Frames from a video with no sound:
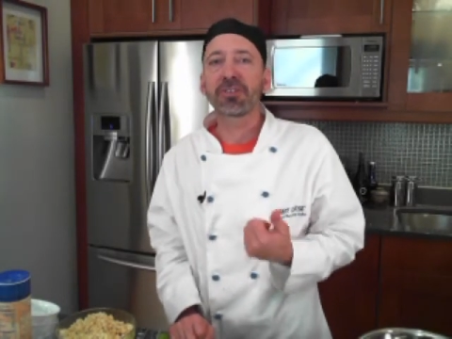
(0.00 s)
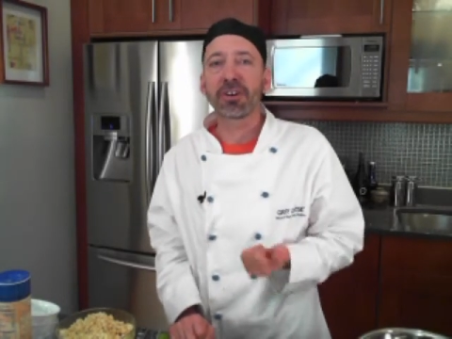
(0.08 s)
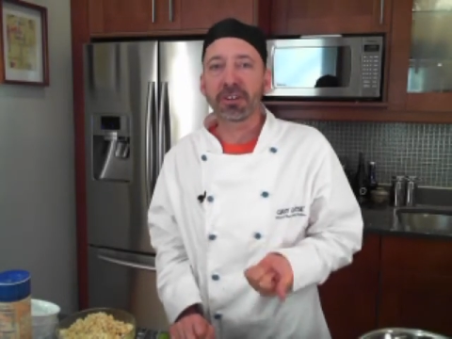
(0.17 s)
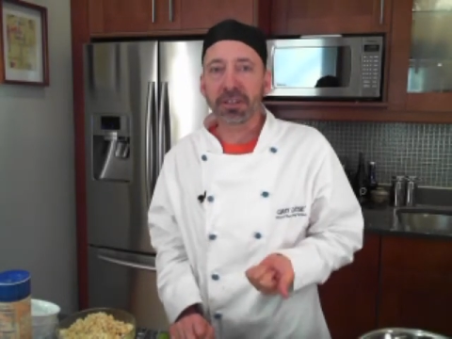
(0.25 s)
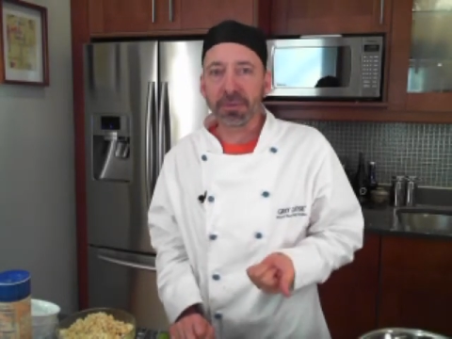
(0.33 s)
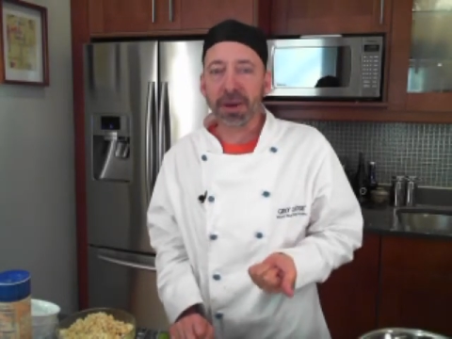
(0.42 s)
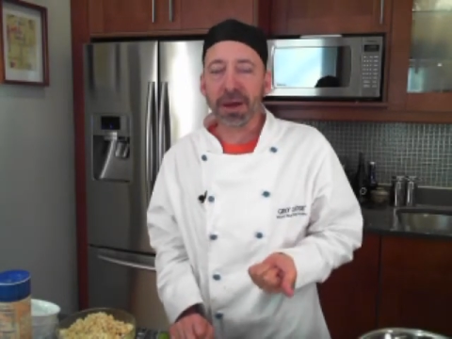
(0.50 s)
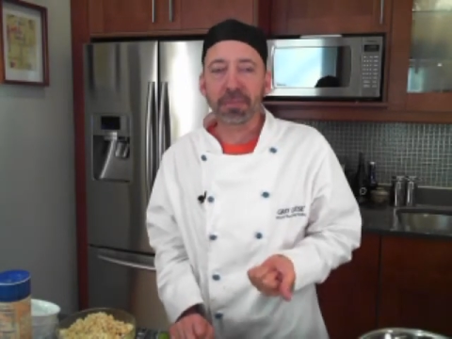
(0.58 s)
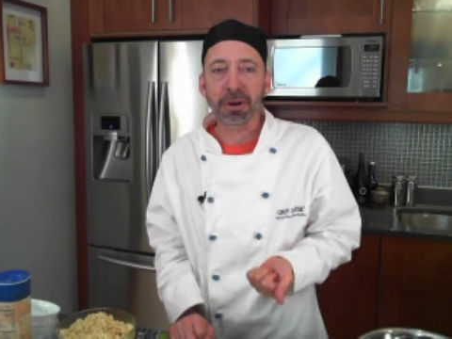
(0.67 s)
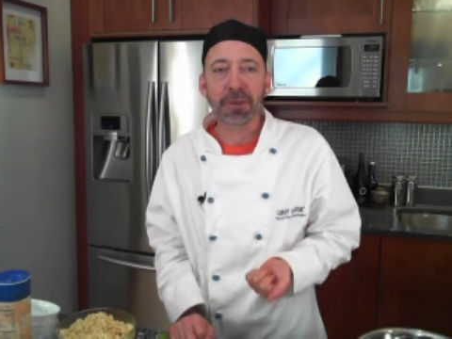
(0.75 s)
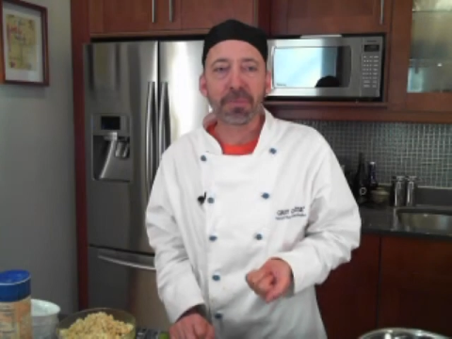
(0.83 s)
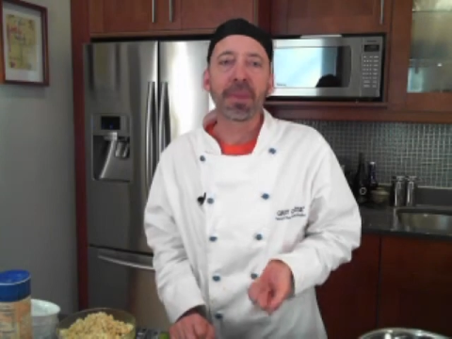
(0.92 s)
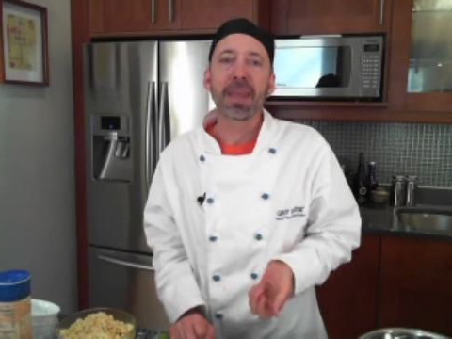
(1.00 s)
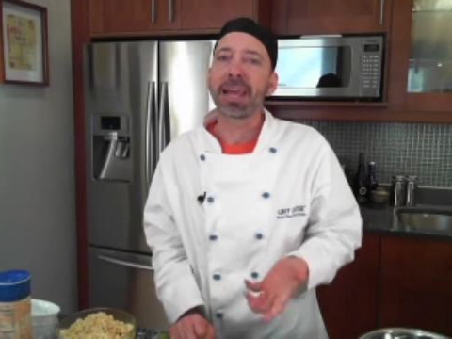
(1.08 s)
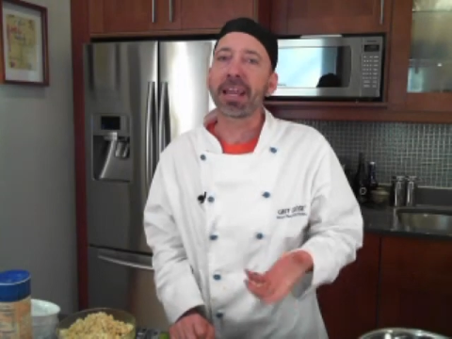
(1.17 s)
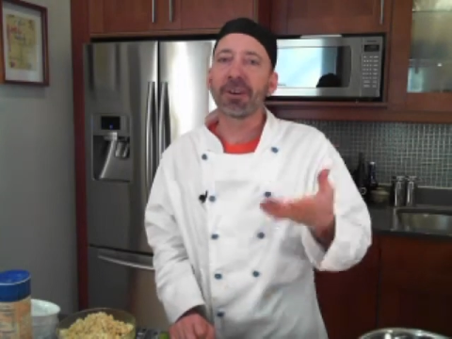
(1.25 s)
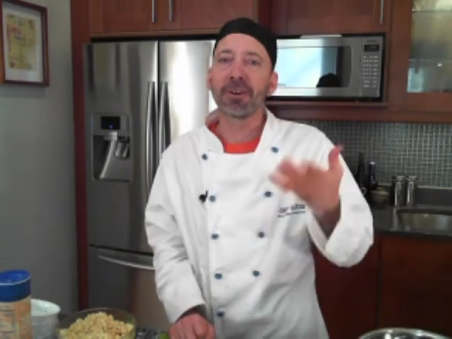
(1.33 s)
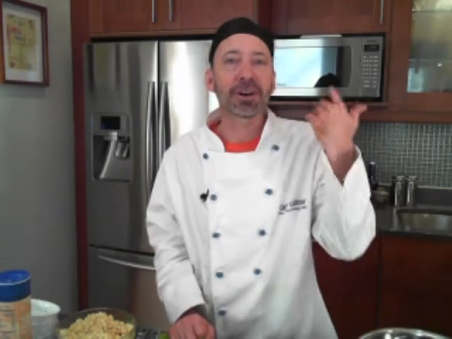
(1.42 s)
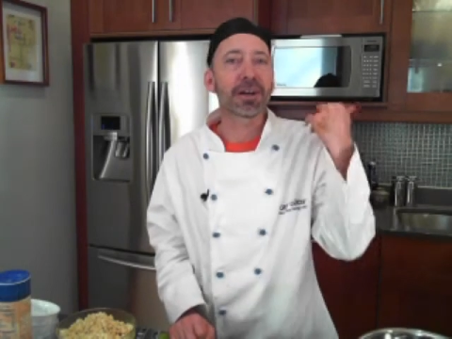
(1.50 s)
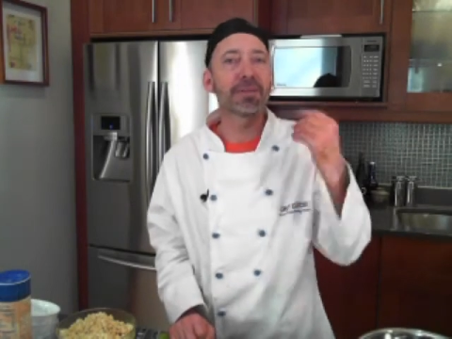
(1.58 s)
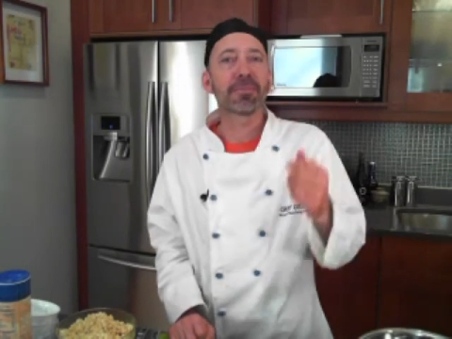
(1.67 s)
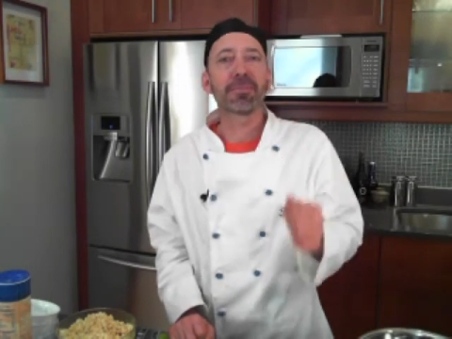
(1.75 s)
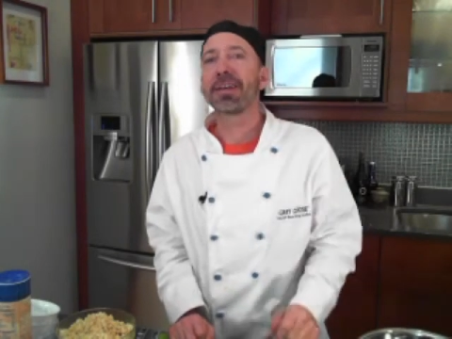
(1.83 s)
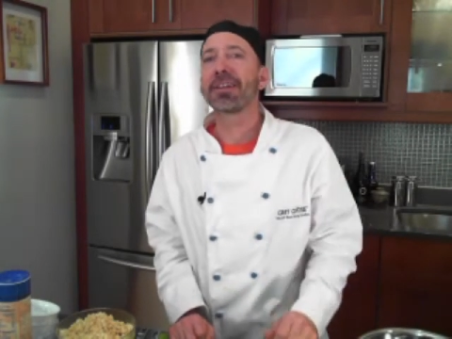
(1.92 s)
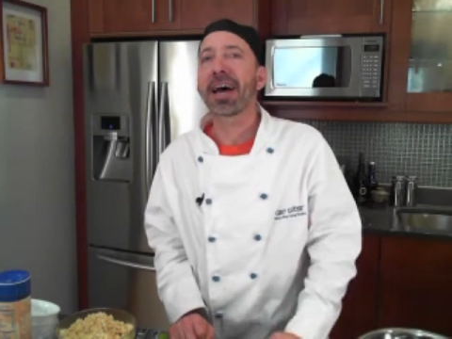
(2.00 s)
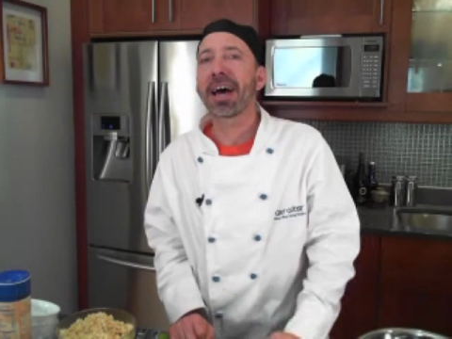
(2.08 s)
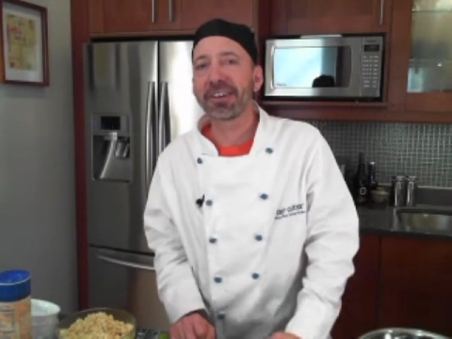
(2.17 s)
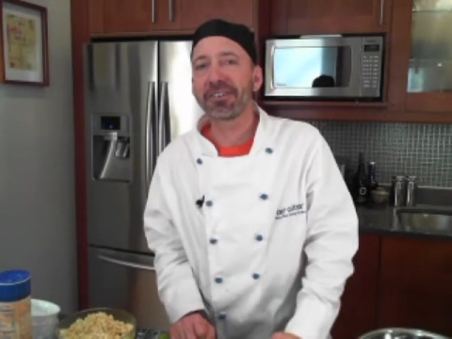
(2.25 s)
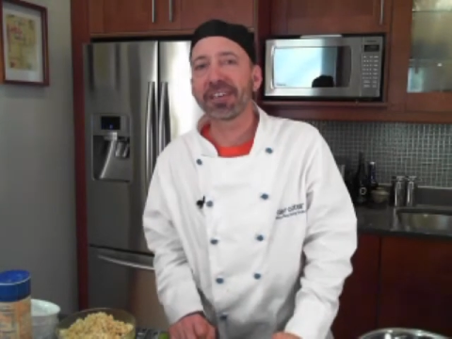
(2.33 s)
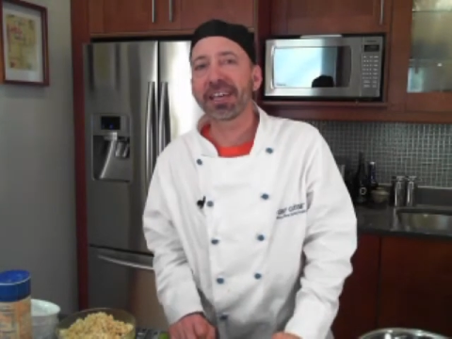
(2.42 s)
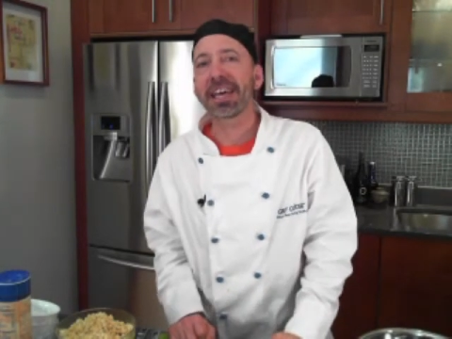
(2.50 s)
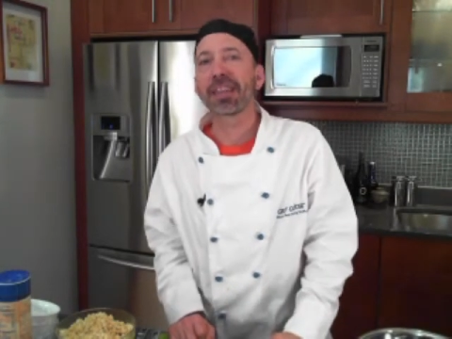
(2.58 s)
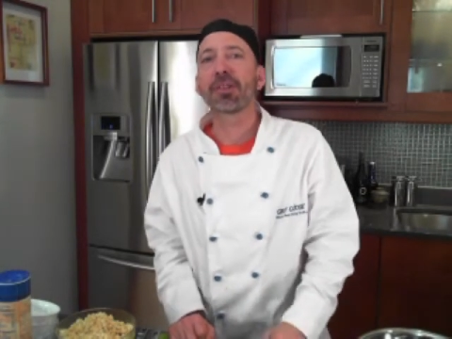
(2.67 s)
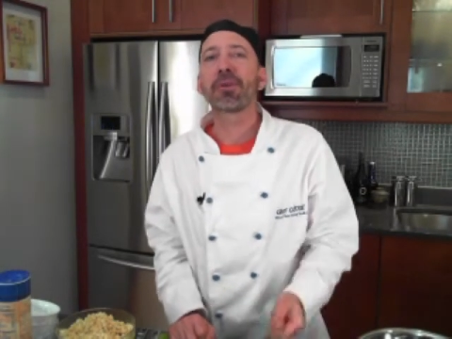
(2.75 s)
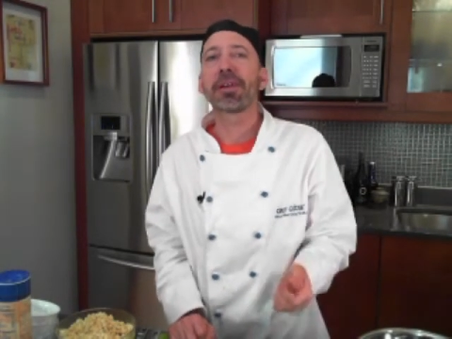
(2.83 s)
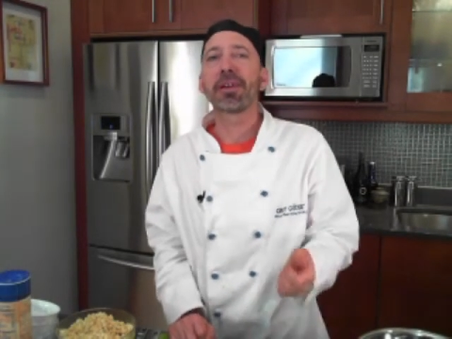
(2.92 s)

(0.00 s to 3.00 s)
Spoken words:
salt, and pepper, and cook them as hot as you can.